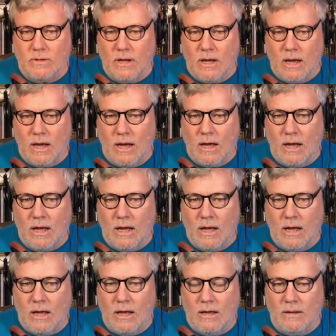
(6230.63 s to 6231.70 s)

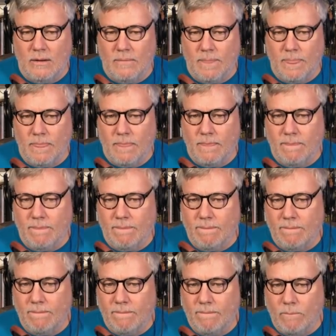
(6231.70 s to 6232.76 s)
Uh,
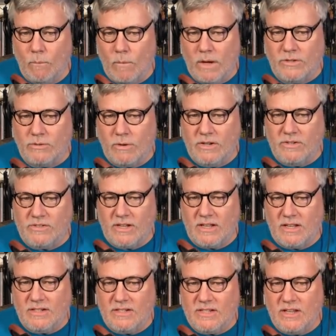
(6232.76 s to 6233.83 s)
want to write. You said
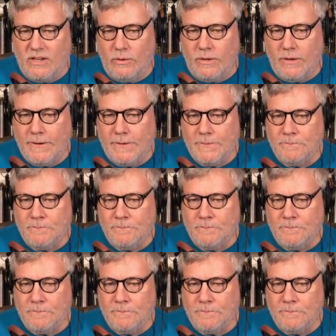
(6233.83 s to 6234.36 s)
continued.